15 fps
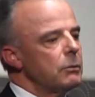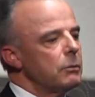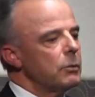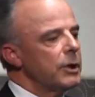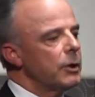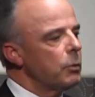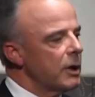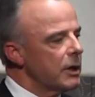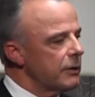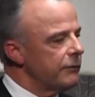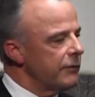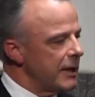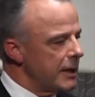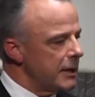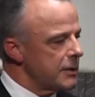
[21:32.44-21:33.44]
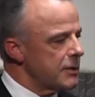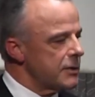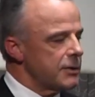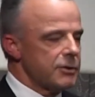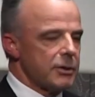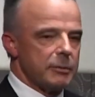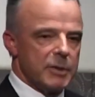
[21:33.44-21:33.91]
We're well
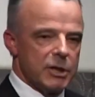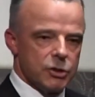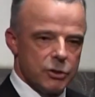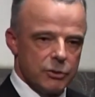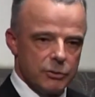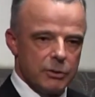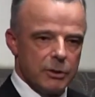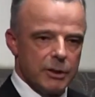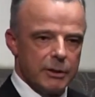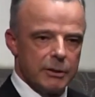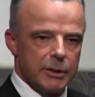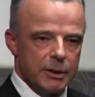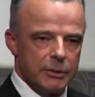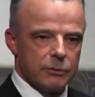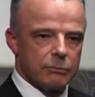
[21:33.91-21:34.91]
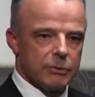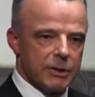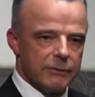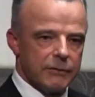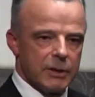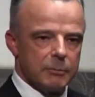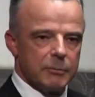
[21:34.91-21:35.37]
advanced, as I mentioned earlier, in the
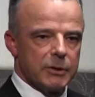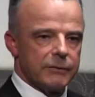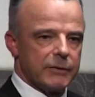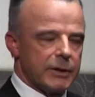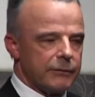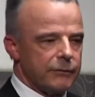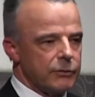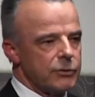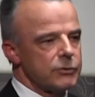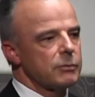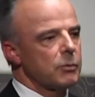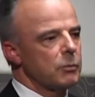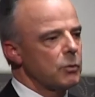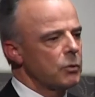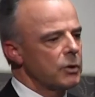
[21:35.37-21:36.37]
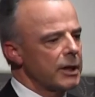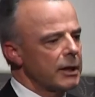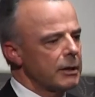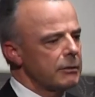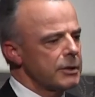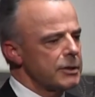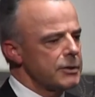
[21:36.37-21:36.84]
redevelopment of our First World War
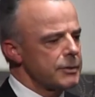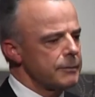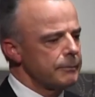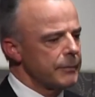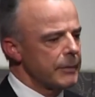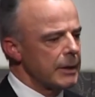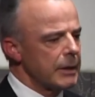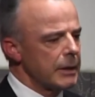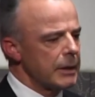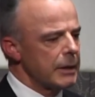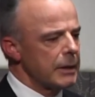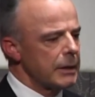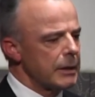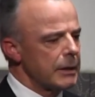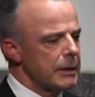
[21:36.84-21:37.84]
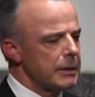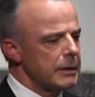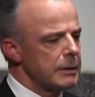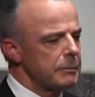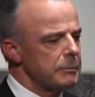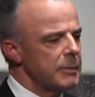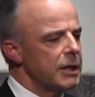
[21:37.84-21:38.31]
galleries.
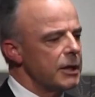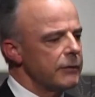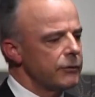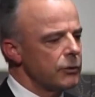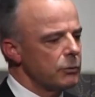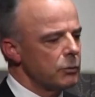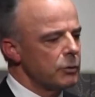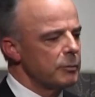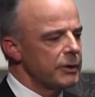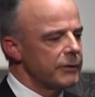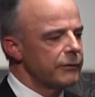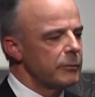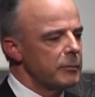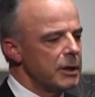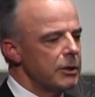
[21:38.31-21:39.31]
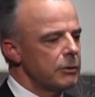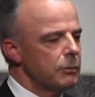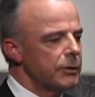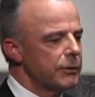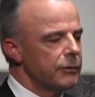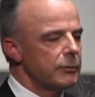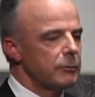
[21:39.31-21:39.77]
Many of you would be familiar
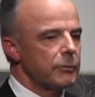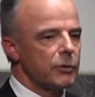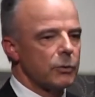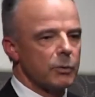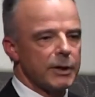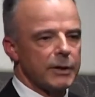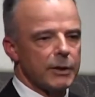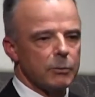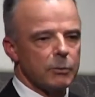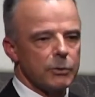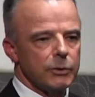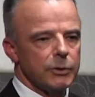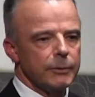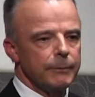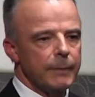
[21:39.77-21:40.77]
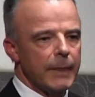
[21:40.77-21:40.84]
with them the way they were.